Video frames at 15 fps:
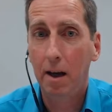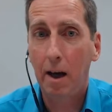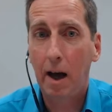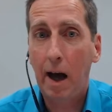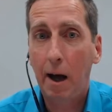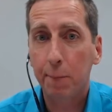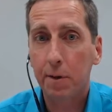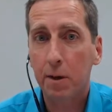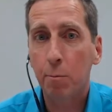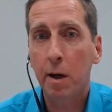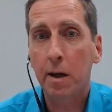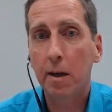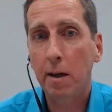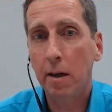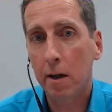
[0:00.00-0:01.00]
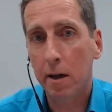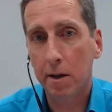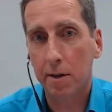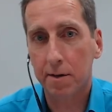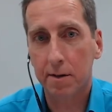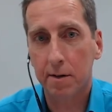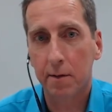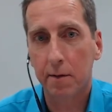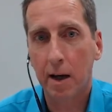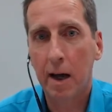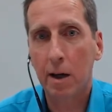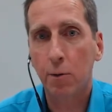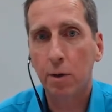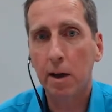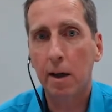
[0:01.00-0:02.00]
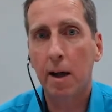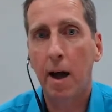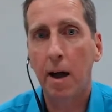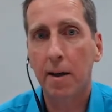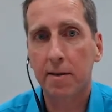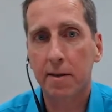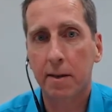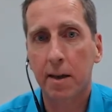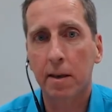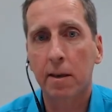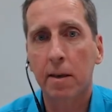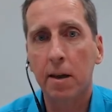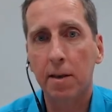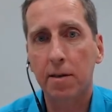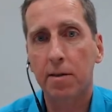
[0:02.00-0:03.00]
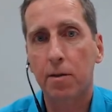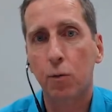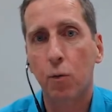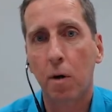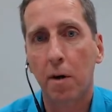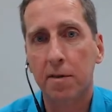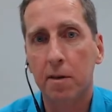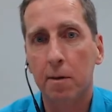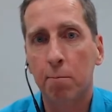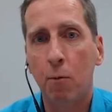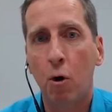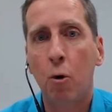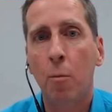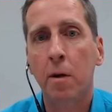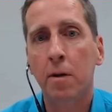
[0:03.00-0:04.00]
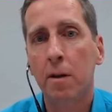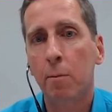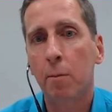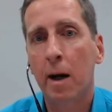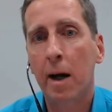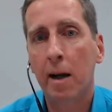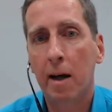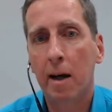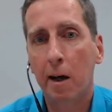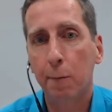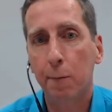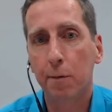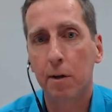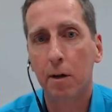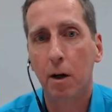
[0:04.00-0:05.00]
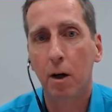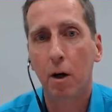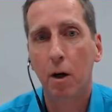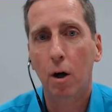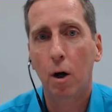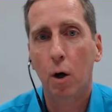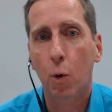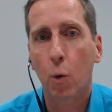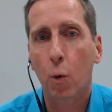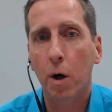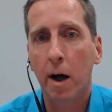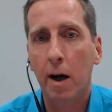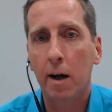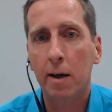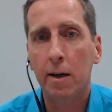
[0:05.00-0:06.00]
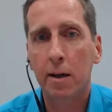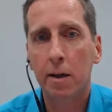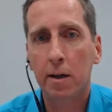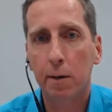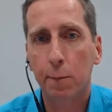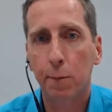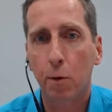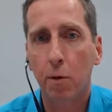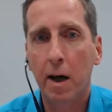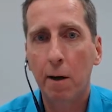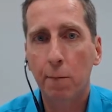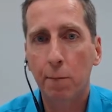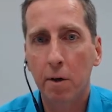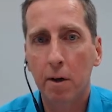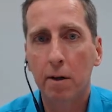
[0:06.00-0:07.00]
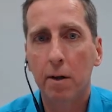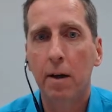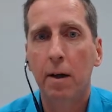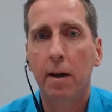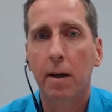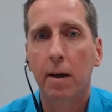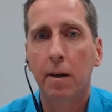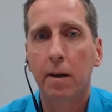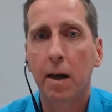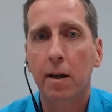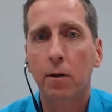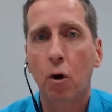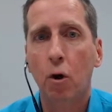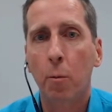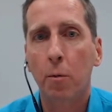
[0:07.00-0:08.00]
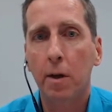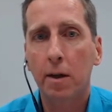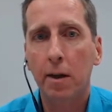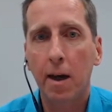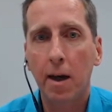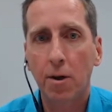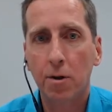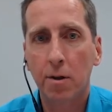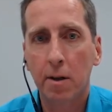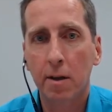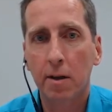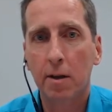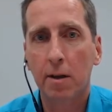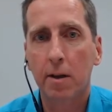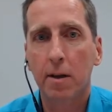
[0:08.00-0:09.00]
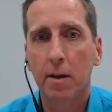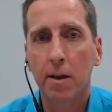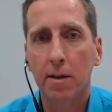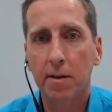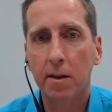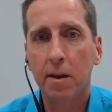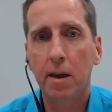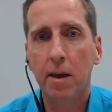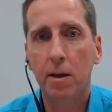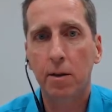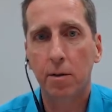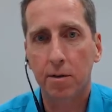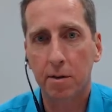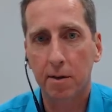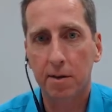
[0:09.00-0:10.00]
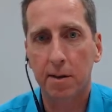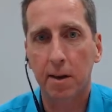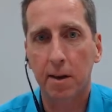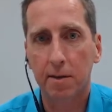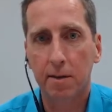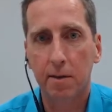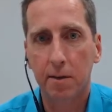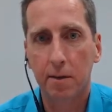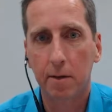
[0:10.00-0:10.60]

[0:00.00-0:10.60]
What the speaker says: After many years, I realized that this was the moment in my life where I learned forever that communication is key to success.